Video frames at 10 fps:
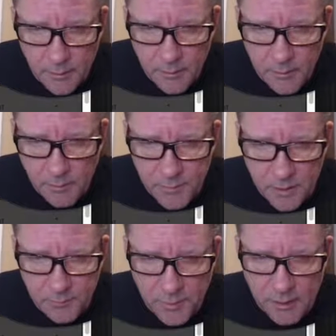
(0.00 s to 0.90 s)

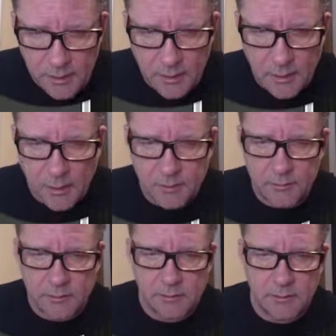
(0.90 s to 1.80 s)
Company payee
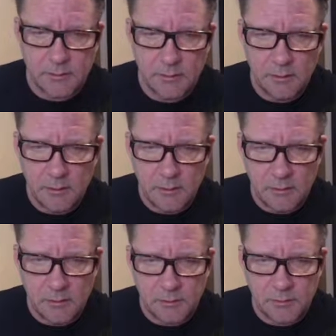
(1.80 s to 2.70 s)
address.
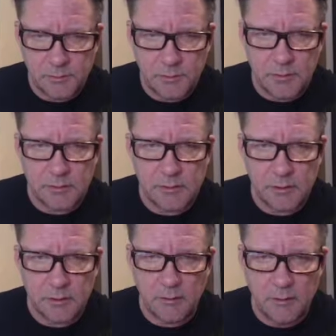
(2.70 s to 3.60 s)
Let's just put this
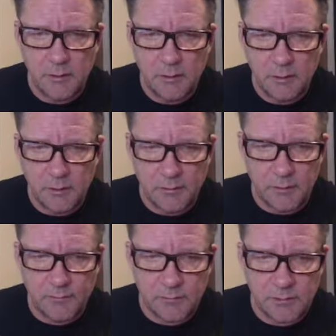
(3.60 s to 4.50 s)
here. Now, when you first